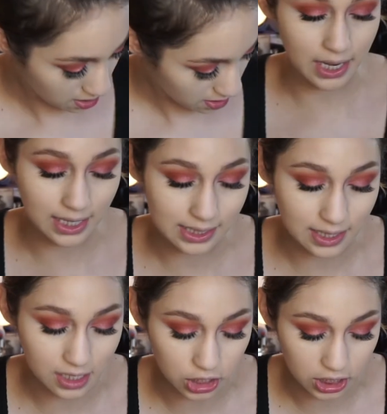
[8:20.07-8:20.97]
Mine is
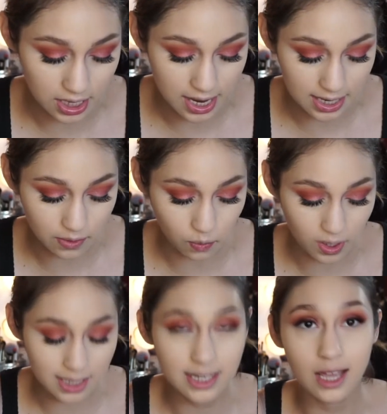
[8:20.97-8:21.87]
in the shade
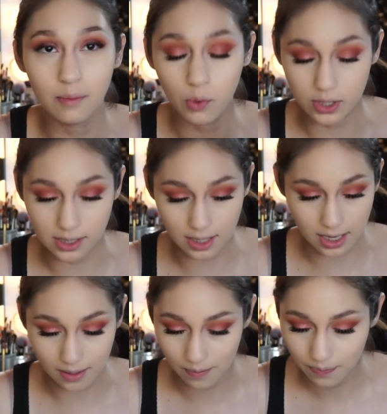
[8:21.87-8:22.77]
110
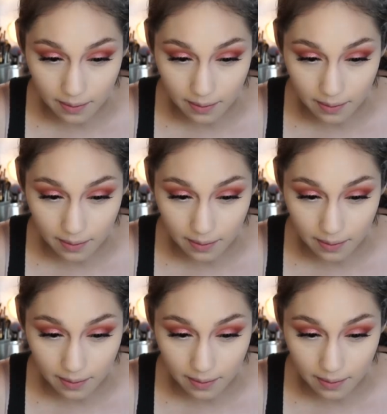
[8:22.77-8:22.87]
Porcelain.